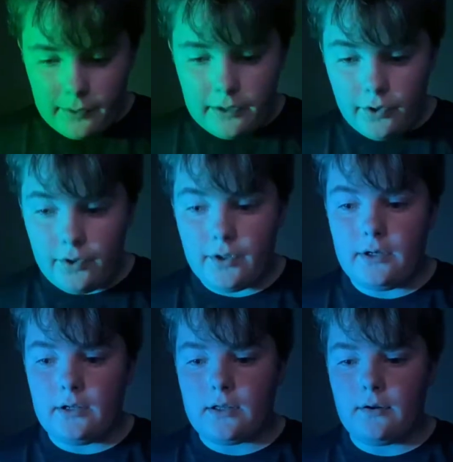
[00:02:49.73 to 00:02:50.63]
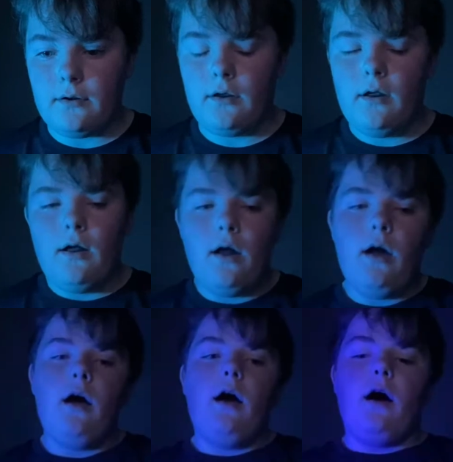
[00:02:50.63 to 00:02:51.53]
good.
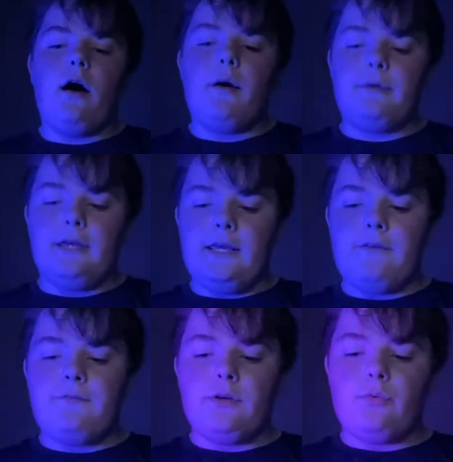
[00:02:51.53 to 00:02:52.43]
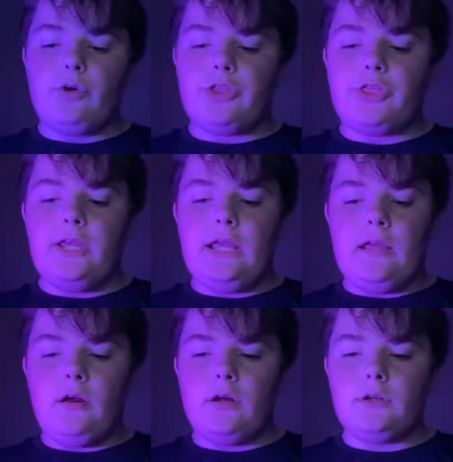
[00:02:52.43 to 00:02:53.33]
Even with
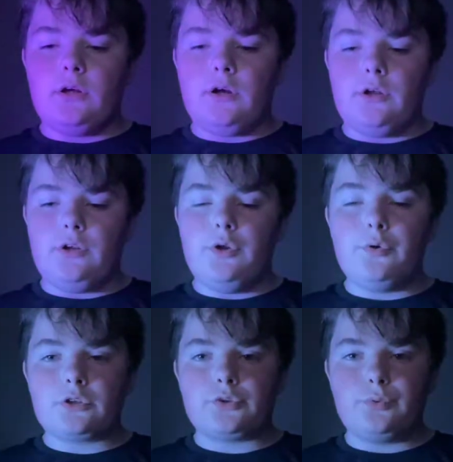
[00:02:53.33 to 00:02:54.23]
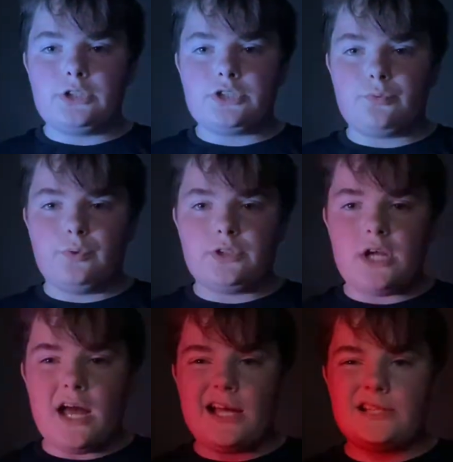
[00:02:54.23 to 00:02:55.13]
the newer Switch, which
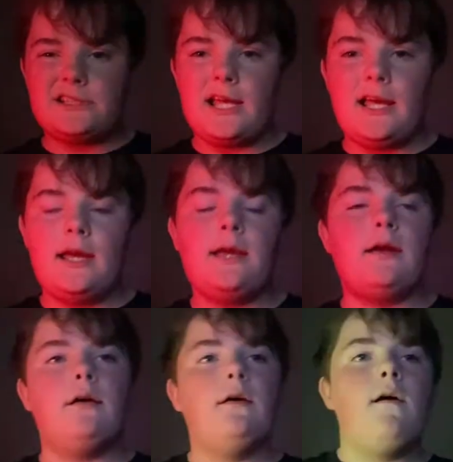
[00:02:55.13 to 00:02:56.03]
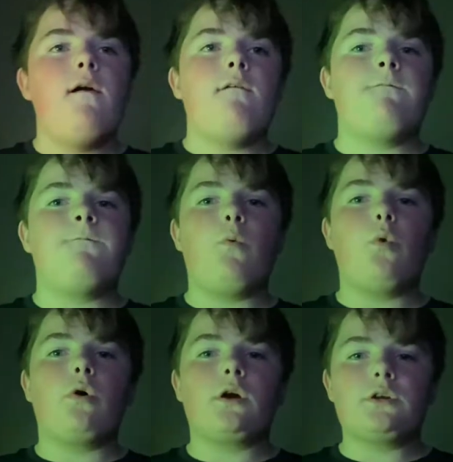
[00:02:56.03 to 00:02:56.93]
has a
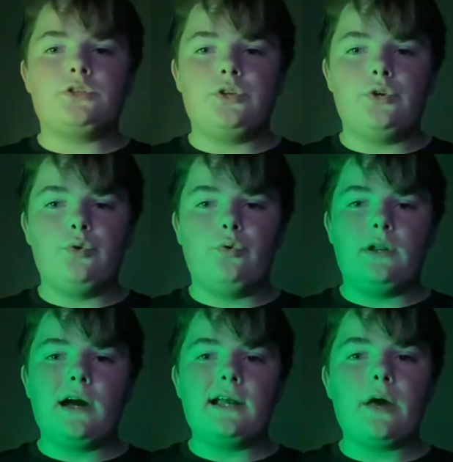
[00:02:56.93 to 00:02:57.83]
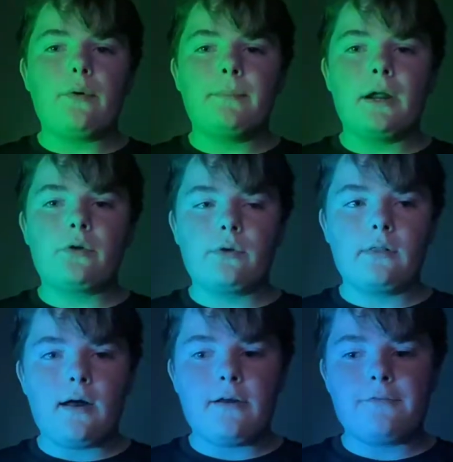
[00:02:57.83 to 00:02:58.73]
4 to 9 hour battery
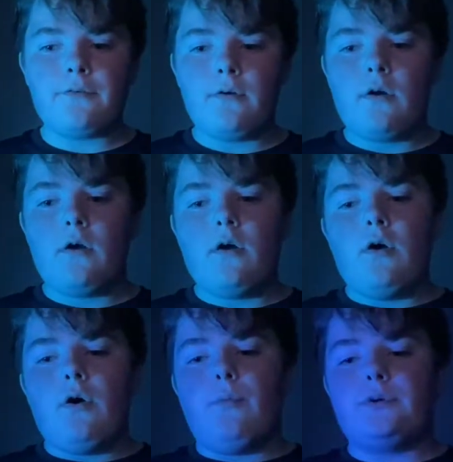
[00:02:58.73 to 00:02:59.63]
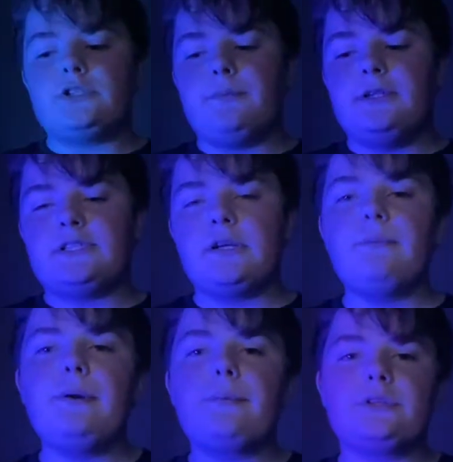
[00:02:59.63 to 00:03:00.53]
life, which I mean, some
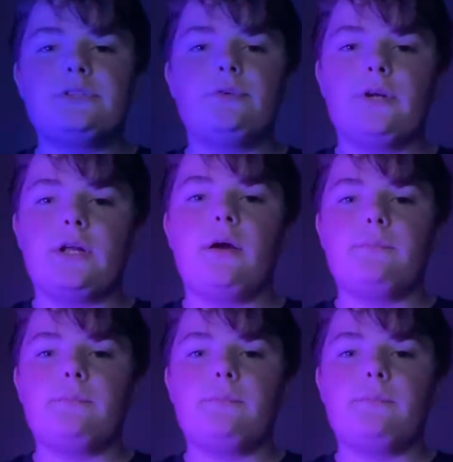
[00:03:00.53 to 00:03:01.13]
people are still going to come to